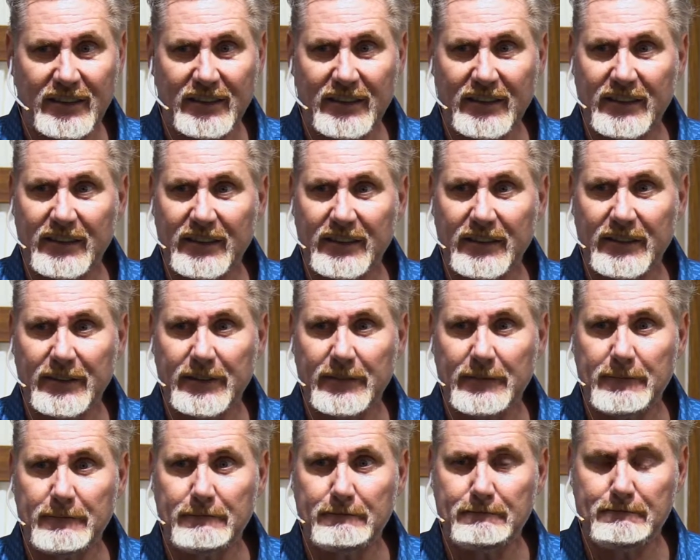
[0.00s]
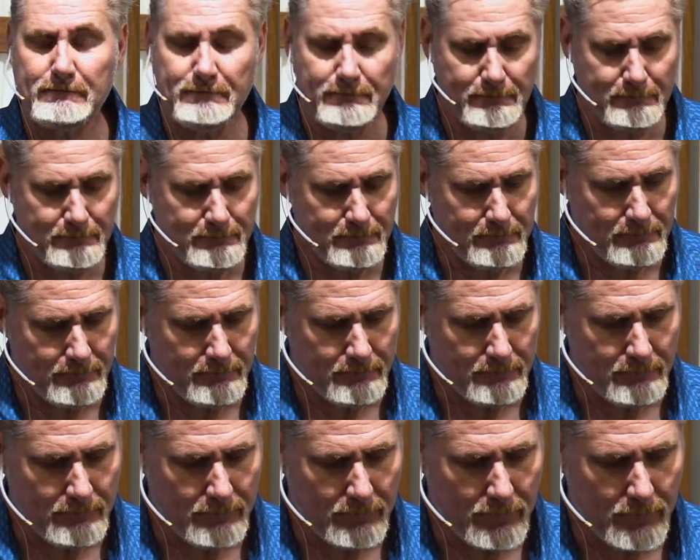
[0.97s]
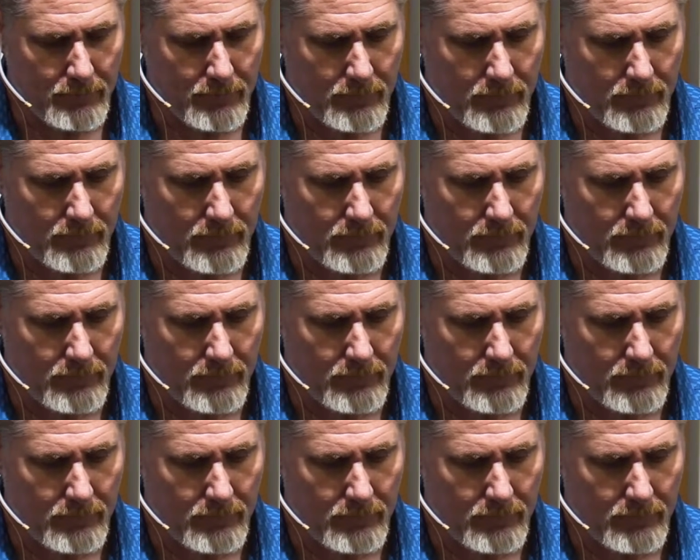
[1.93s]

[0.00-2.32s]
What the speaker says: Nobody speaks.